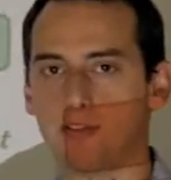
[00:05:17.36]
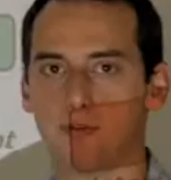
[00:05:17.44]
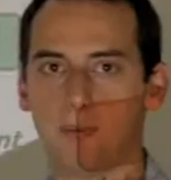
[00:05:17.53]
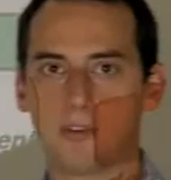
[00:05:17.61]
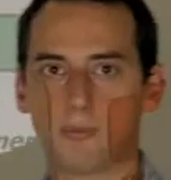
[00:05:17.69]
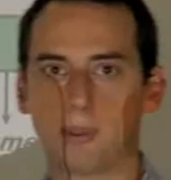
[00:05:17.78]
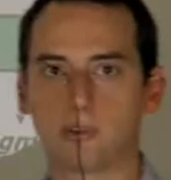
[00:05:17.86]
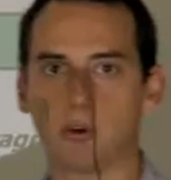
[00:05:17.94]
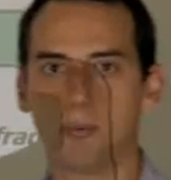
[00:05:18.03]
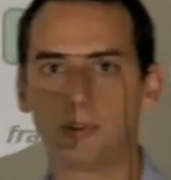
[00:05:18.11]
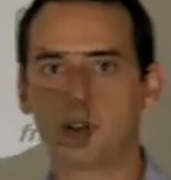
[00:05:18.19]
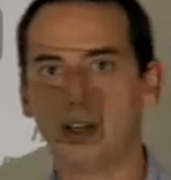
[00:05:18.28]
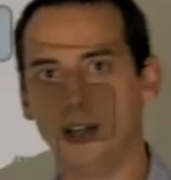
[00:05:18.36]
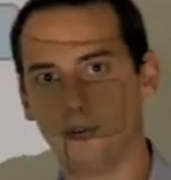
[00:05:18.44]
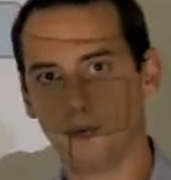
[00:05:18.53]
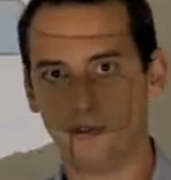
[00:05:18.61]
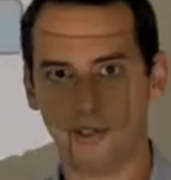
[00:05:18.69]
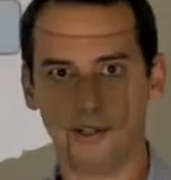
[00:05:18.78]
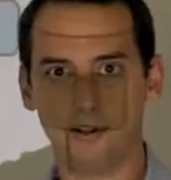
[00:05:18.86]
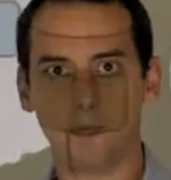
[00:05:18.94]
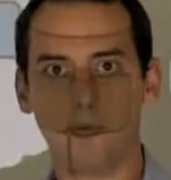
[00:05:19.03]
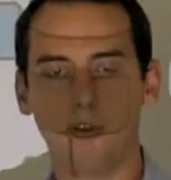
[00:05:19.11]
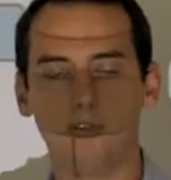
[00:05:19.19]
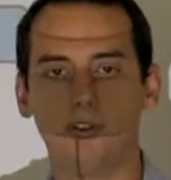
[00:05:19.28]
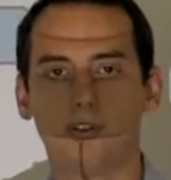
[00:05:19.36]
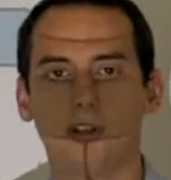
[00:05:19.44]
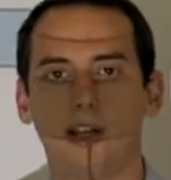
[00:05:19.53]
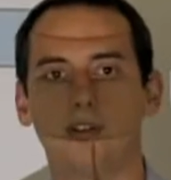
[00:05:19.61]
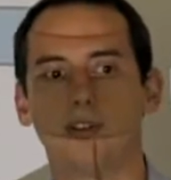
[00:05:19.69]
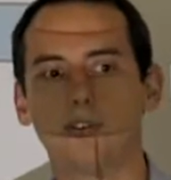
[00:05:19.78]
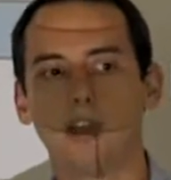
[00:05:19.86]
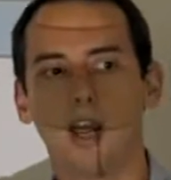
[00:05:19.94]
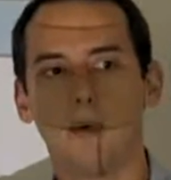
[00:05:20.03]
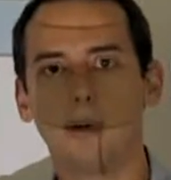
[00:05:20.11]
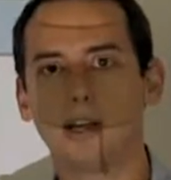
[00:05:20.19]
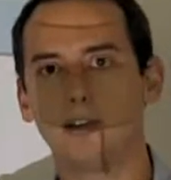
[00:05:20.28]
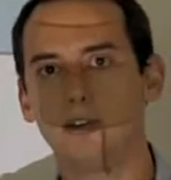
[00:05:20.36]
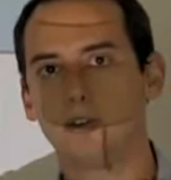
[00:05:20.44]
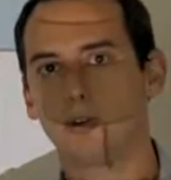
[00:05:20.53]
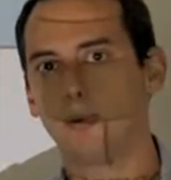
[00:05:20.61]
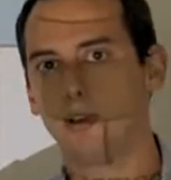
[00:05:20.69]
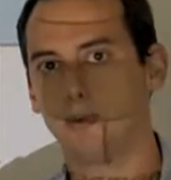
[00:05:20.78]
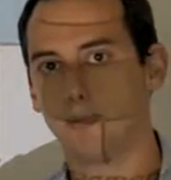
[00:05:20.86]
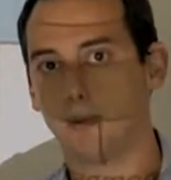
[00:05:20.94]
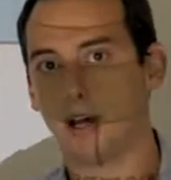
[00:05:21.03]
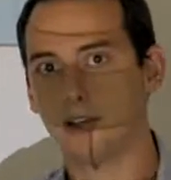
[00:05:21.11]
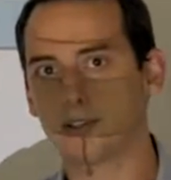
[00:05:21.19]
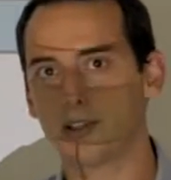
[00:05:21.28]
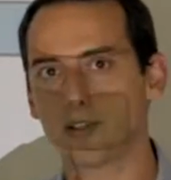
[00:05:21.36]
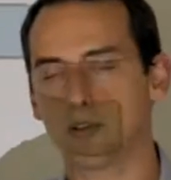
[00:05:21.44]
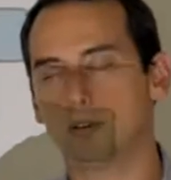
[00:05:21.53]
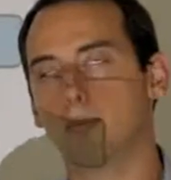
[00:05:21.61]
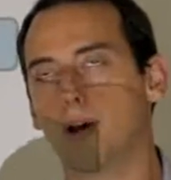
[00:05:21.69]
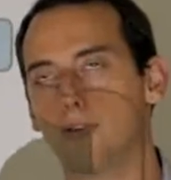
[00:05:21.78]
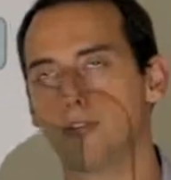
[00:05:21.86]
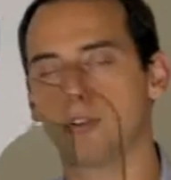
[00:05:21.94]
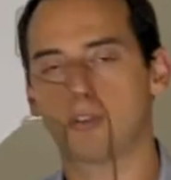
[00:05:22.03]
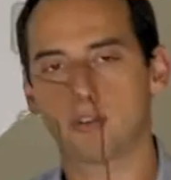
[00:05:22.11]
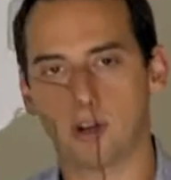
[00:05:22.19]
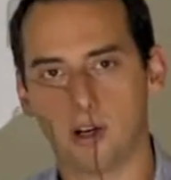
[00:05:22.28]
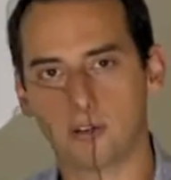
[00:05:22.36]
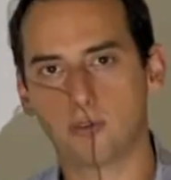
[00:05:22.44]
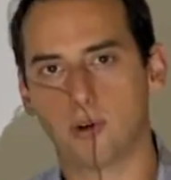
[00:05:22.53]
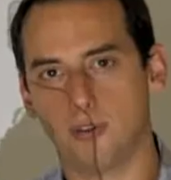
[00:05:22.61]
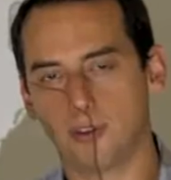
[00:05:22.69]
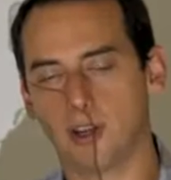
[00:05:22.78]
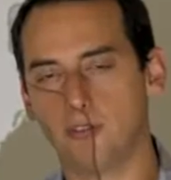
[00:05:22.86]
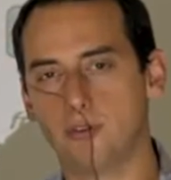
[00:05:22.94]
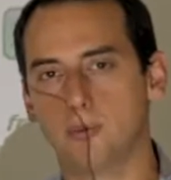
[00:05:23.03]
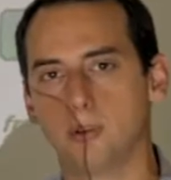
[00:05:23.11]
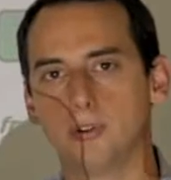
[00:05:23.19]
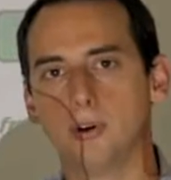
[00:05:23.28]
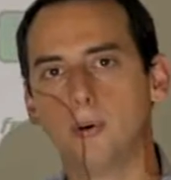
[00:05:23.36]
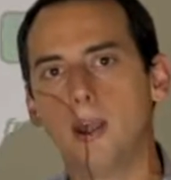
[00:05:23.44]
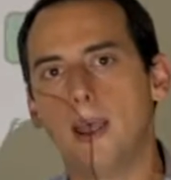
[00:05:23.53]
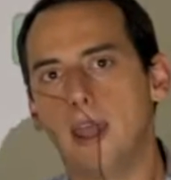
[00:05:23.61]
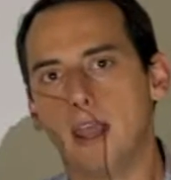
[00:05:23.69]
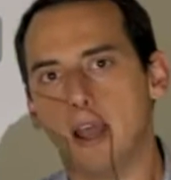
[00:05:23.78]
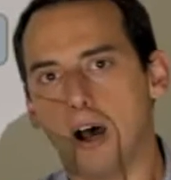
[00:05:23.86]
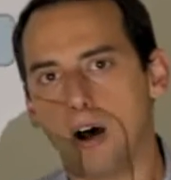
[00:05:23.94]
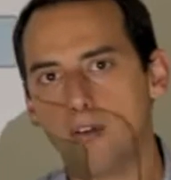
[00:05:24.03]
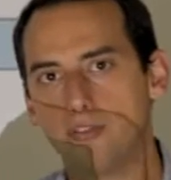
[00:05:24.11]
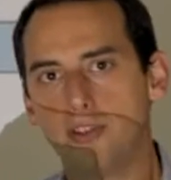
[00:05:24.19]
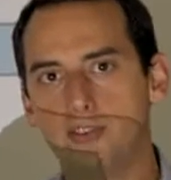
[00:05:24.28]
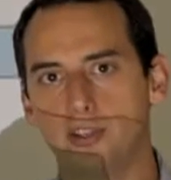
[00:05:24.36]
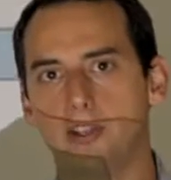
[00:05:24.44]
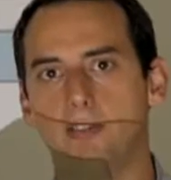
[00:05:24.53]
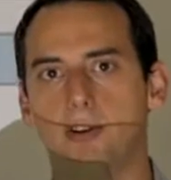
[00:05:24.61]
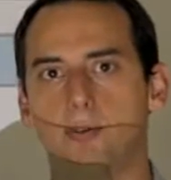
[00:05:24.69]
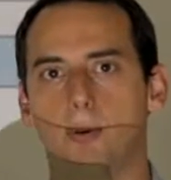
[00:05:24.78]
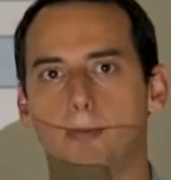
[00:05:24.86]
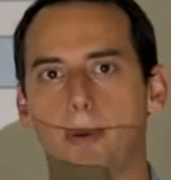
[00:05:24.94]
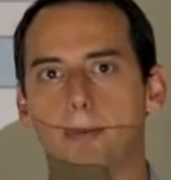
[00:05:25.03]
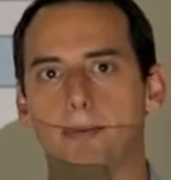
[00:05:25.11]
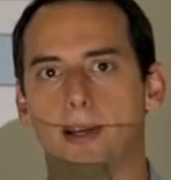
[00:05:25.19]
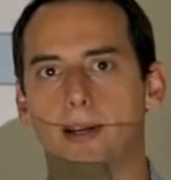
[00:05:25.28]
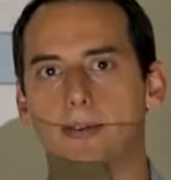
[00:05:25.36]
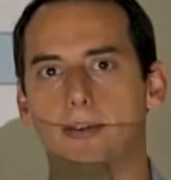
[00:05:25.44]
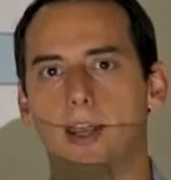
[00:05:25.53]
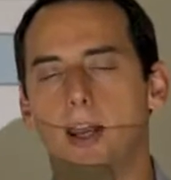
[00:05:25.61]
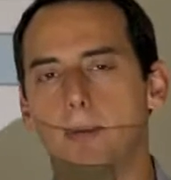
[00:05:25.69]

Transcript: of mass spectrometry, as we've seen in the previous lectures. We can determine the masses, or the mass of a charge rather, as you will know, of these individual peptides.